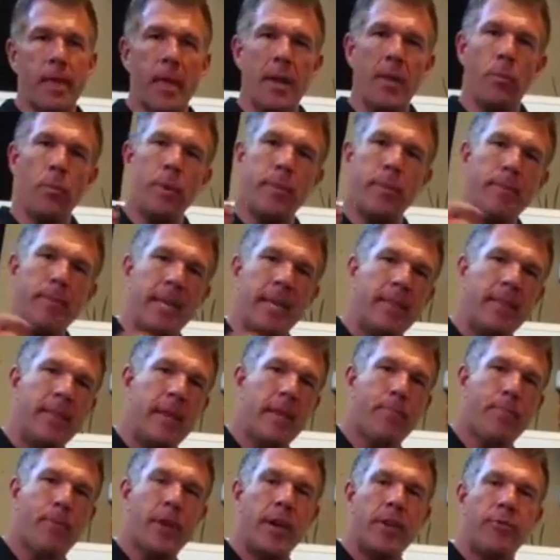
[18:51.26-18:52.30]
we meet the
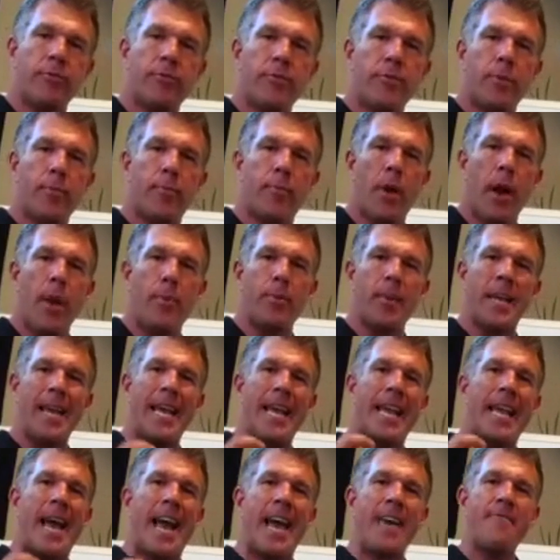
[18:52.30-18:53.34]
appraiser at the property,
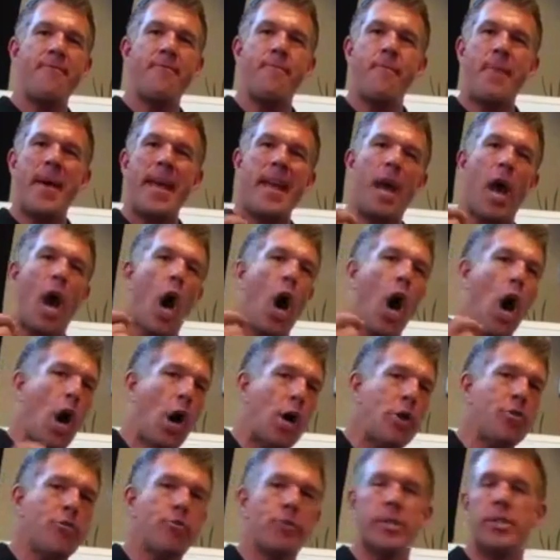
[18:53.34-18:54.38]
and I've met
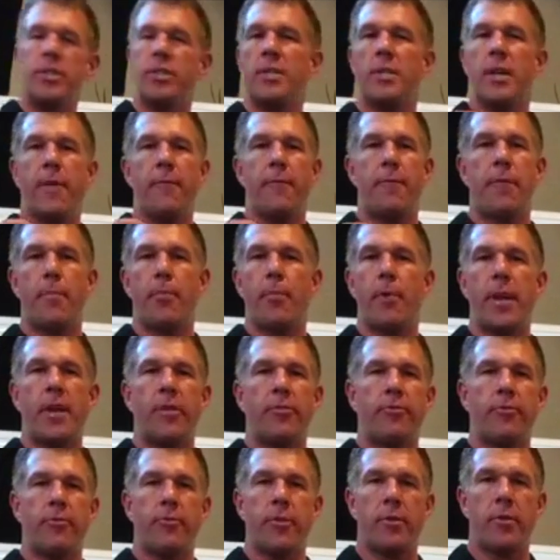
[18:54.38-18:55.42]
hundreds of
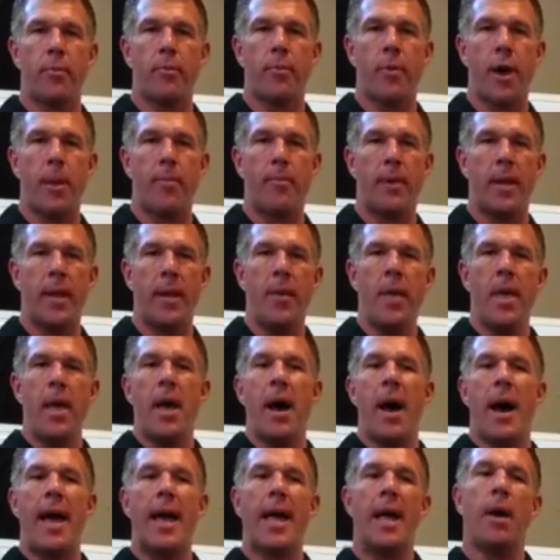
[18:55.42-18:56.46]
appraisers at the property.
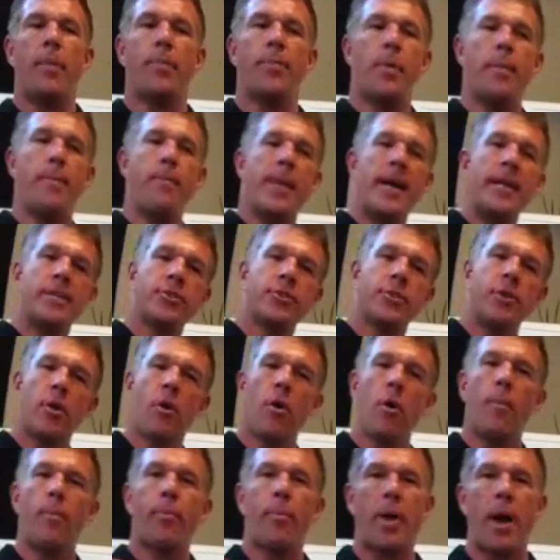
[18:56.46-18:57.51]
I help them measure the
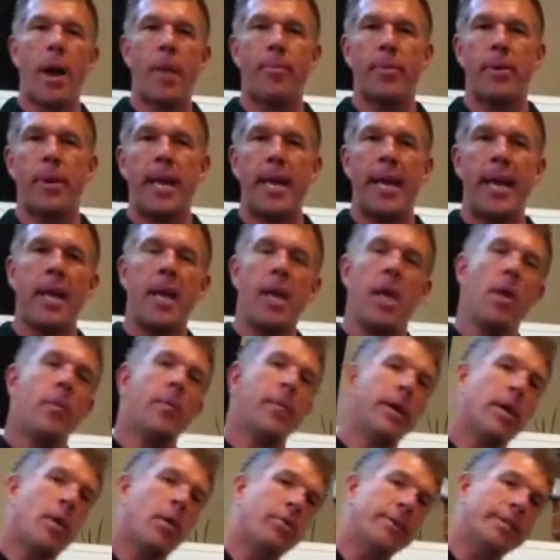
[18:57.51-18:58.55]
whole property.
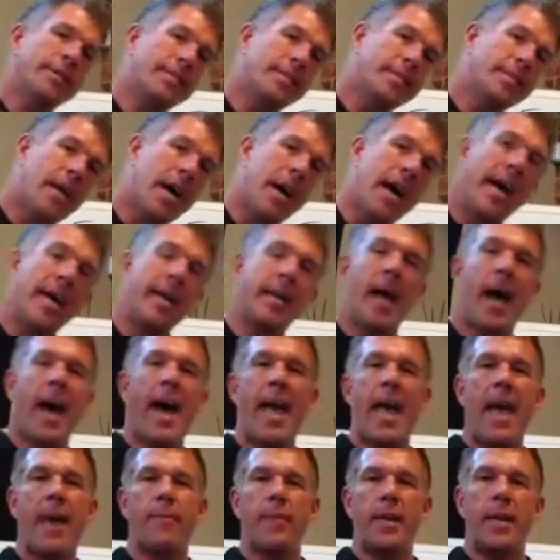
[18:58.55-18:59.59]
We go inside.
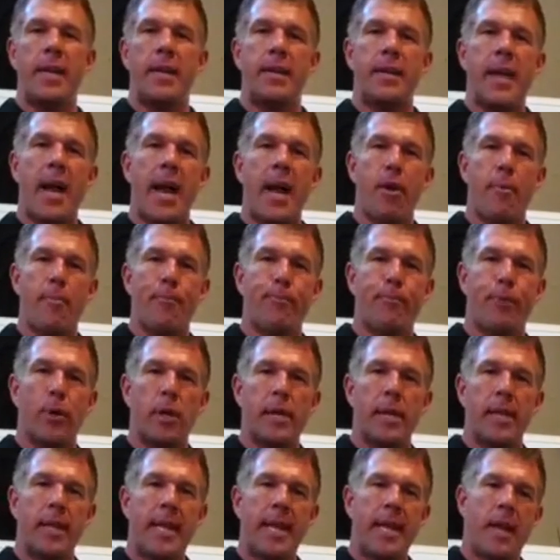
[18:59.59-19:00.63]
I have an entire
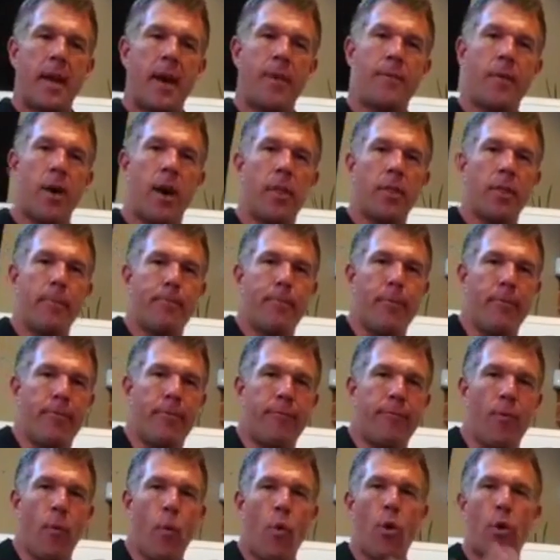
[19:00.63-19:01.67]
booklet of all the
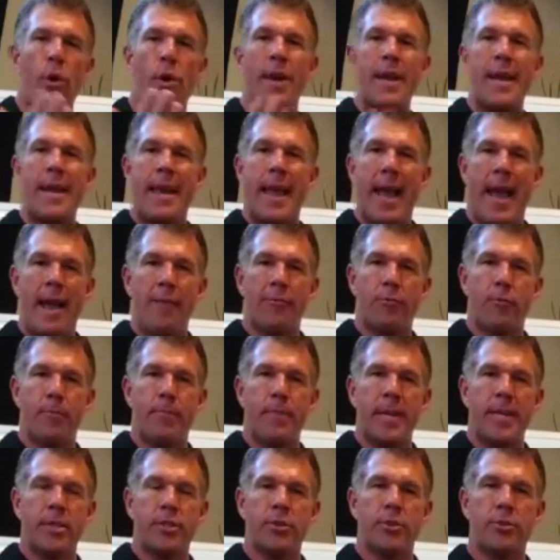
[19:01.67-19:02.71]
before and after
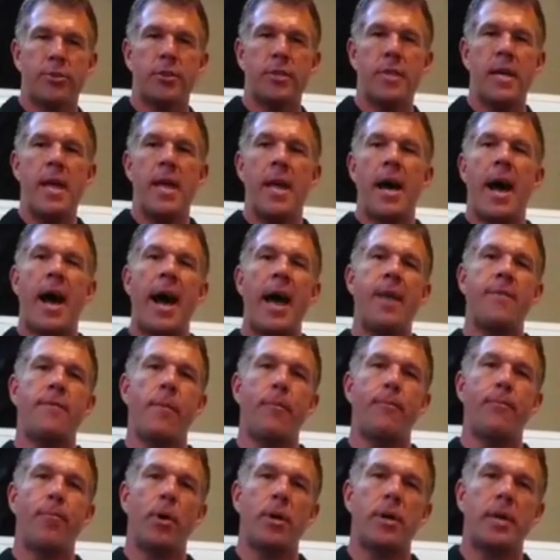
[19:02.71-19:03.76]
pictures. I have a
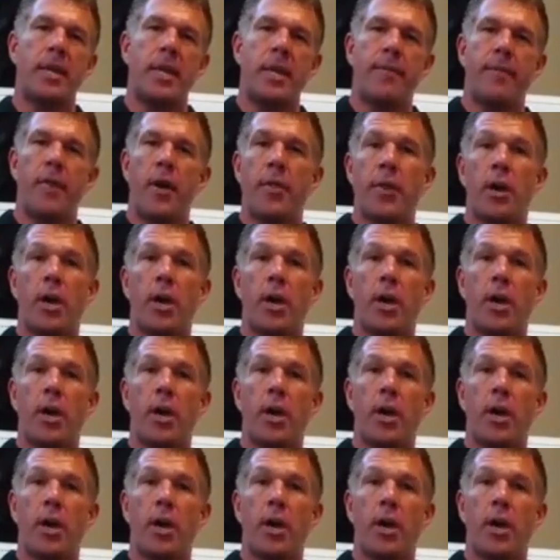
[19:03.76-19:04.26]
booklet of all the